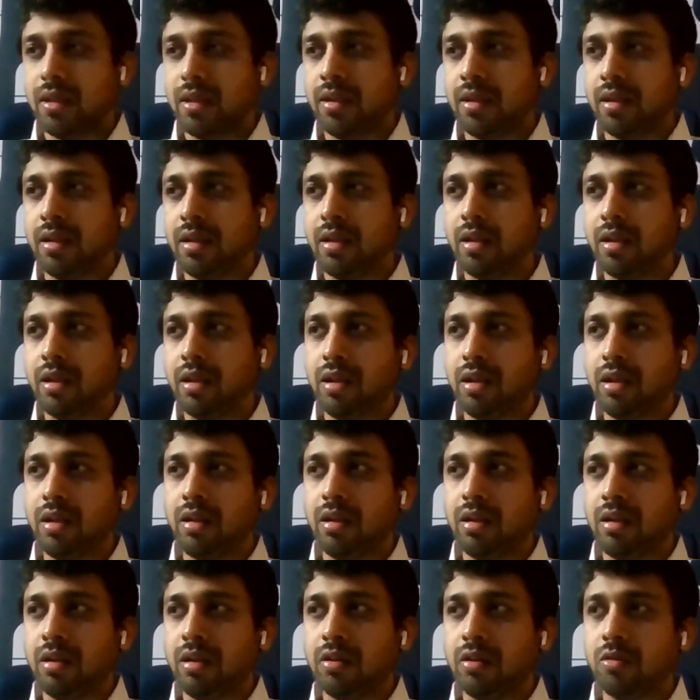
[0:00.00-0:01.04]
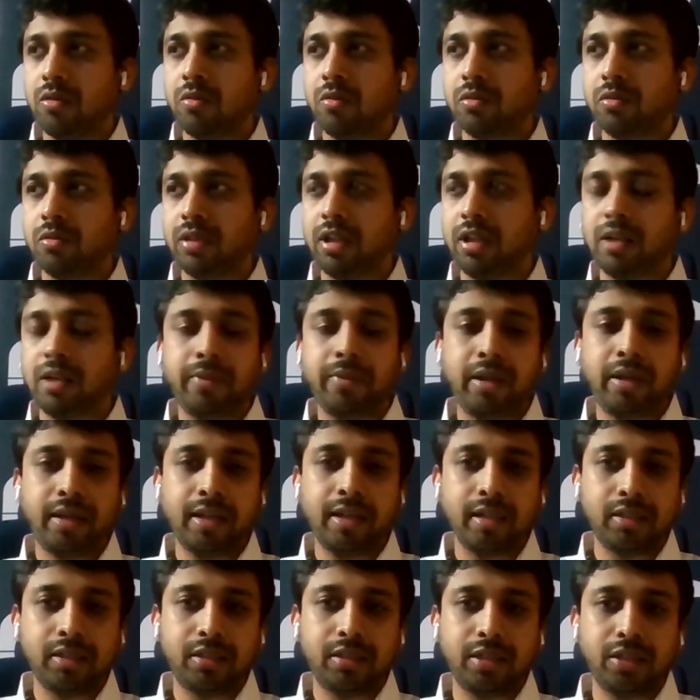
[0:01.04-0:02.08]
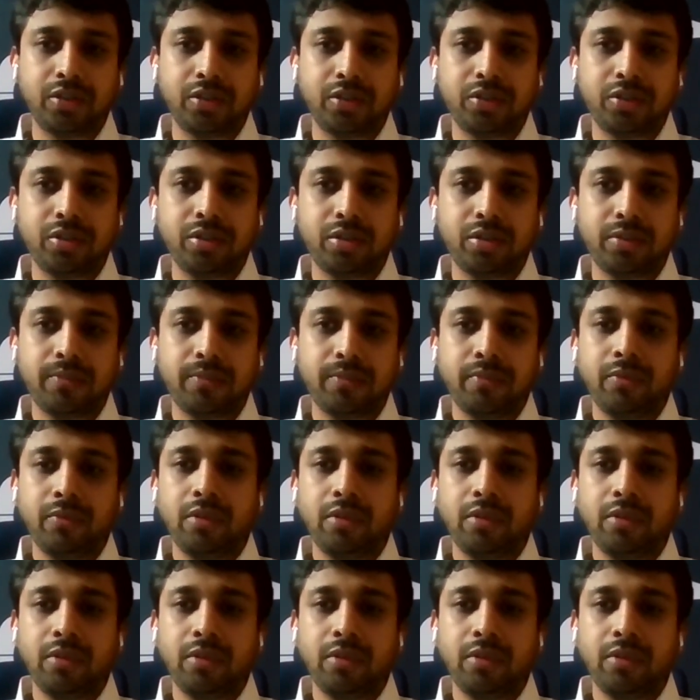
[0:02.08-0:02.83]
and to set up retail stations.